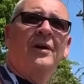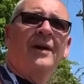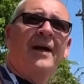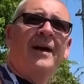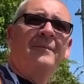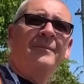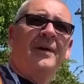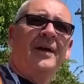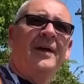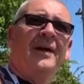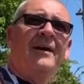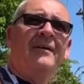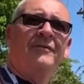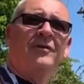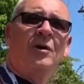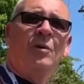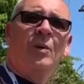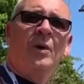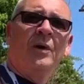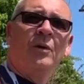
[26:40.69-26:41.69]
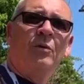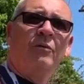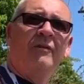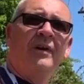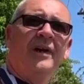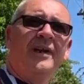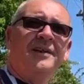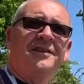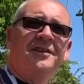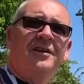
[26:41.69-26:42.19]
like me, I've got one who
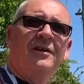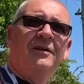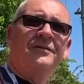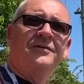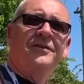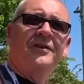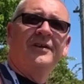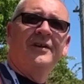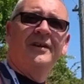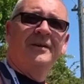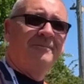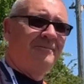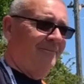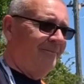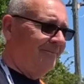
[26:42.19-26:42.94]
relays it off to the